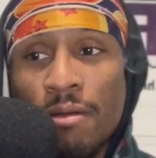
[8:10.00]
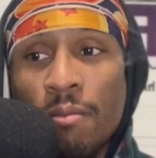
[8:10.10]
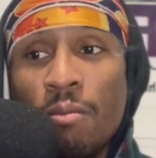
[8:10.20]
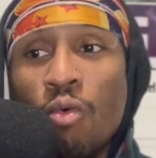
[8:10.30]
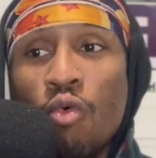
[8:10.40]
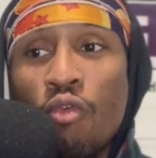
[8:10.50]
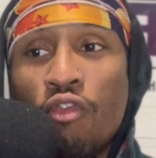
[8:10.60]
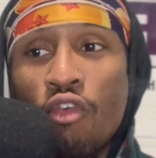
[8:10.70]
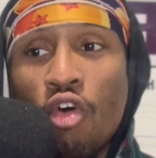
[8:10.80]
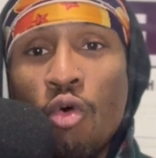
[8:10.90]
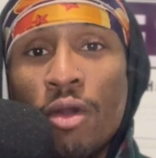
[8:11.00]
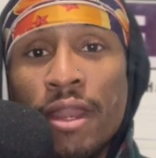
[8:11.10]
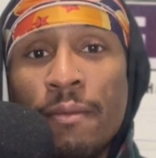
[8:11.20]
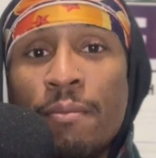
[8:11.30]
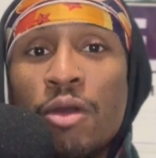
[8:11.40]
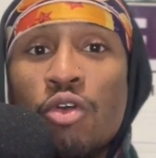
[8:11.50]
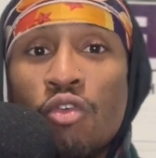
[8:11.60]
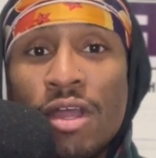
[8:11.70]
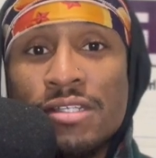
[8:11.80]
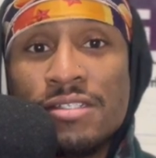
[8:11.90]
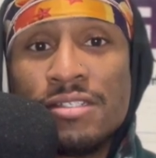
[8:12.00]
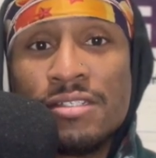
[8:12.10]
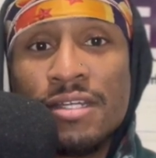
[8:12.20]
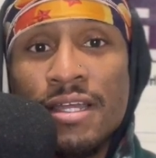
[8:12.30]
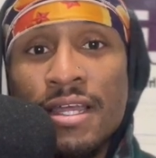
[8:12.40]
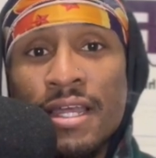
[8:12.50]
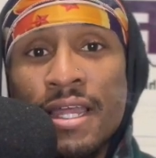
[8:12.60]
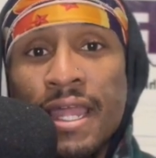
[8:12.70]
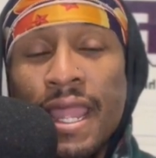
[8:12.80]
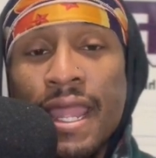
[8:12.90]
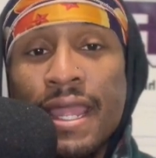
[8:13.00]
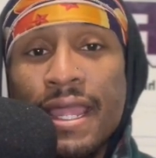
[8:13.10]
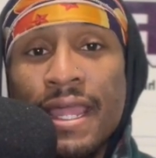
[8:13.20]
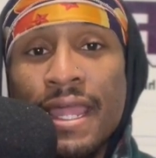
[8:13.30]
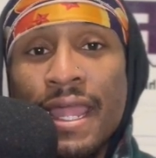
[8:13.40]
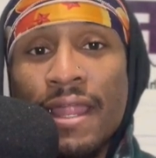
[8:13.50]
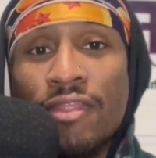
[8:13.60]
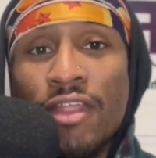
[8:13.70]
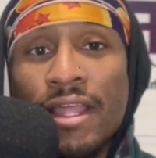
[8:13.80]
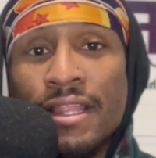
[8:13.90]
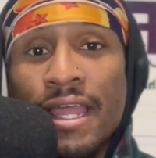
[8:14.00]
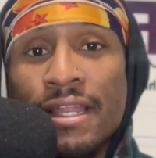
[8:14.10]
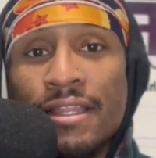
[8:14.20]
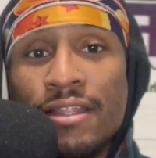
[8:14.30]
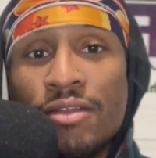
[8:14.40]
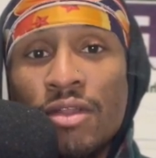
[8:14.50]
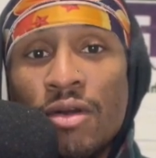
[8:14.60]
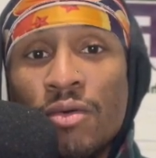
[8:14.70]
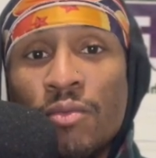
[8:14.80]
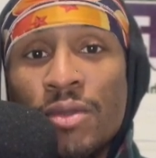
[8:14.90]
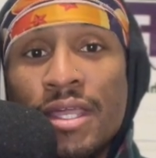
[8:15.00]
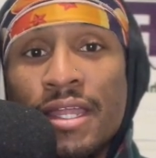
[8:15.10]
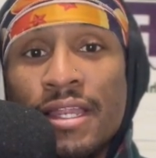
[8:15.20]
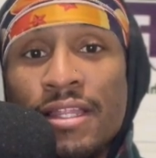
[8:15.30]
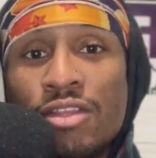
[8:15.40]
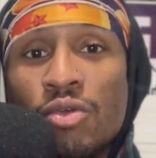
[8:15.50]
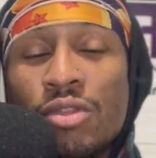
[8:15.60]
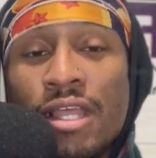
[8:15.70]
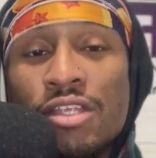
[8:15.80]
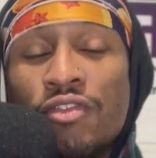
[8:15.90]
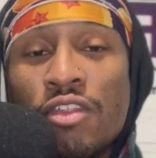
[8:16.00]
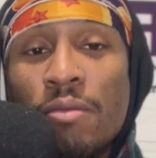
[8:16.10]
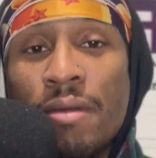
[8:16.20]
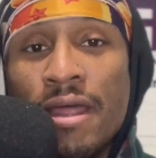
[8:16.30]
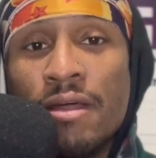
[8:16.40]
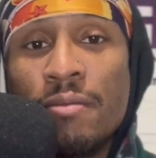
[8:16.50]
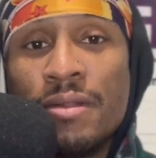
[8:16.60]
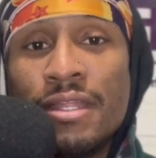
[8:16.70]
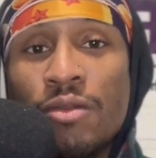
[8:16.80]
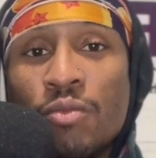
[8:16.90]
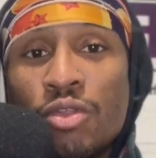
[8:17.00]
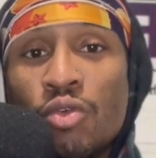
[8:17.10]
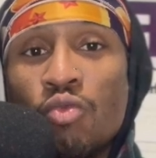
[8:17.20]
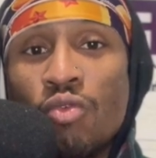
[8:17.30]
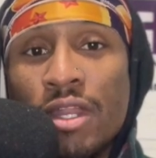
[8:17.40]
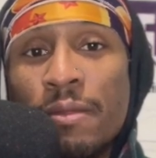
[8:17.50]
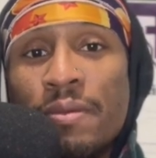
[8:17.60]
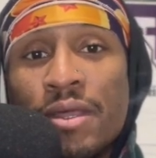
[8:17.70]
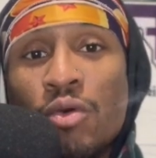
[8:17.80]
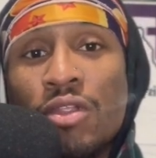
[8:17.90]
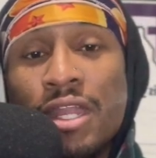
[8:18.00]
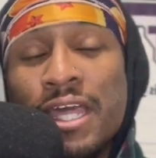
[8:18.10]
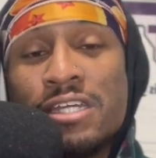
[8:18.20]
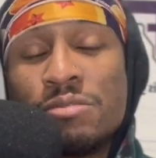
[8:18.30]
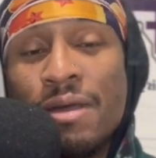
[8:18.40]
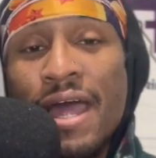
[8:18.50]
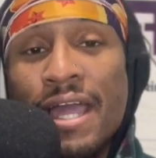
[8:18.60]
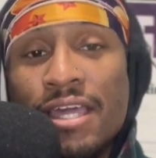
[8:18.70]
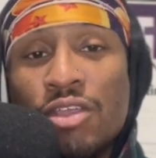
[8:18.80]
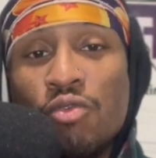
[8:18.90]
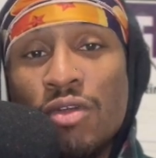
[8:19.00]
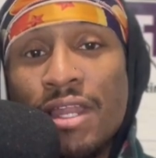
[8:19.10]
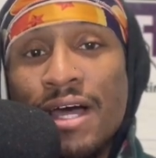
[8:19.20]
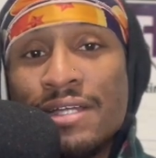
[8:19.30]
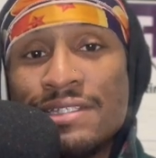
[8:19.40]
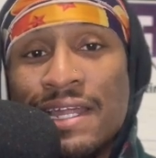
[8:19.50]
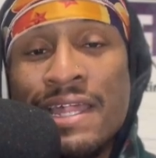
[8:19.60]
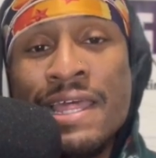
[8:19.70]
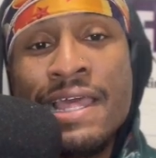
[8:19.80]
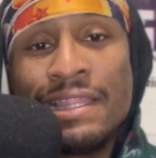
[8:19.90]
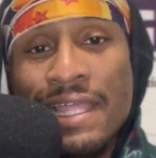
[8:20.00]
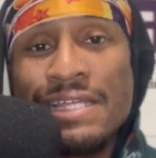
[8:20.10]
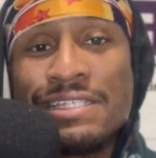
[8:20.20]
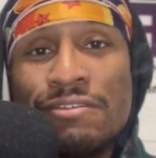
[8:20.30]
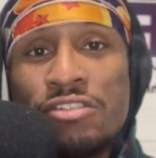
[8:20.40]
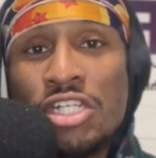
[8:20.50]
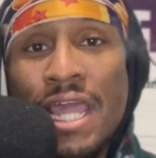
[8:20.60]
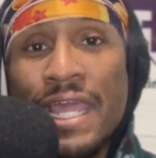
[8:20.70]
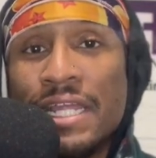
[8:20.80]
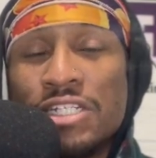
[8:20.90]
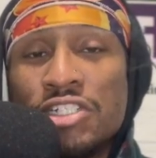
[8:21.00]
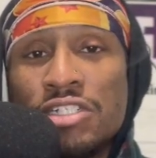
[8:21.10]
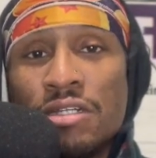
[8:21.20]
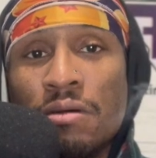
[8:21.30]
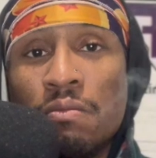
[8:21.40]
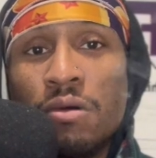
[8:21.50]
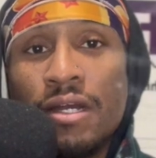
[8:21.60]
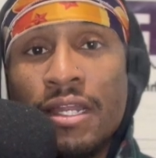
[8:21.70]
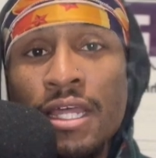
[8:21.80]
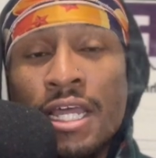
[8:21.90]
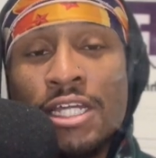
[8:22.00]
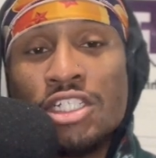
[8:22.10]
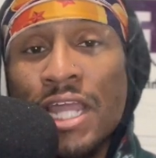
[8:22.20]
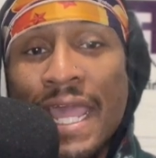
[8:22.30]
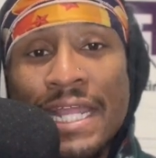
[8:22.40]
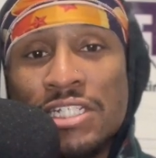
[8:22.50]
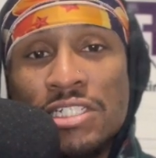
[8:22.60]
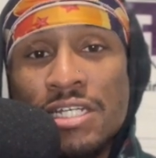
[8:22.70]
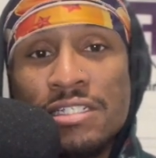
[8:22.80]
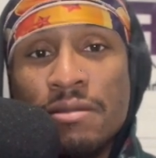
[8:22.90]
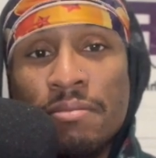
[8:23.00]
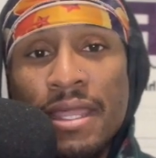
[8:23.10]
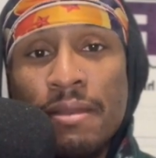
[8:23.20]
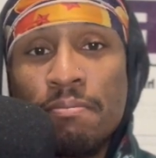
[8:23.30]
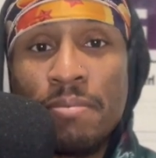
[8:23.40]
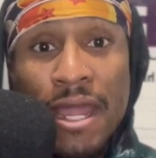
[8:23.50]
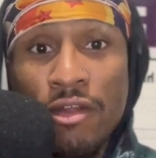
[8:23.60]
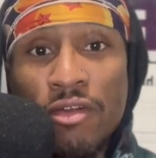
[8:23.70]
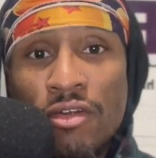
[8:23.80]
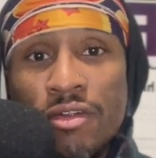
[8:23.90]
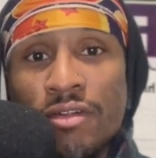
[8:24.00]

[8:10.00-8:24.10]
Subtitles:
move forward and progress and think that, you know, we can do things for the better. But then when you really peel the layers back, you realize that things have changed, but change doesn't mean better.